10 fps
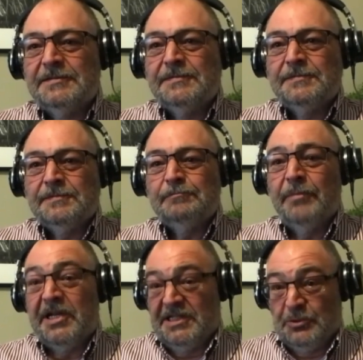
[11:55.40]
I see.
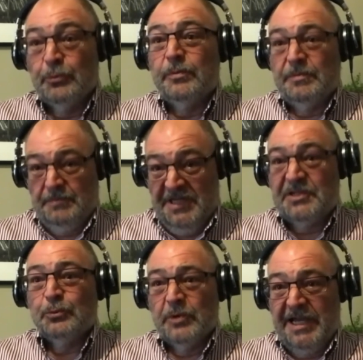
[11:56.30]
But it's
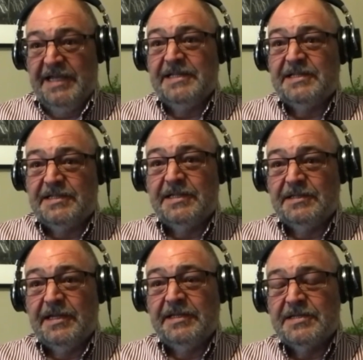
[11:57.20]
it's raised,
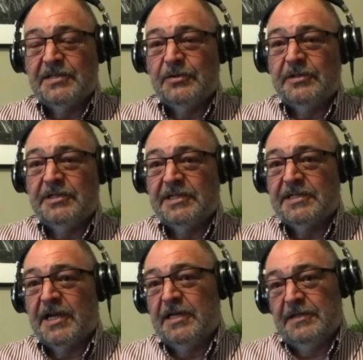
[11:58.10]
and and so it does
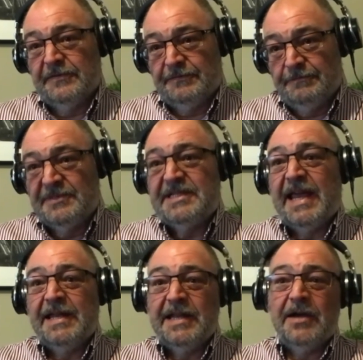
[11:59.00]
kind of stand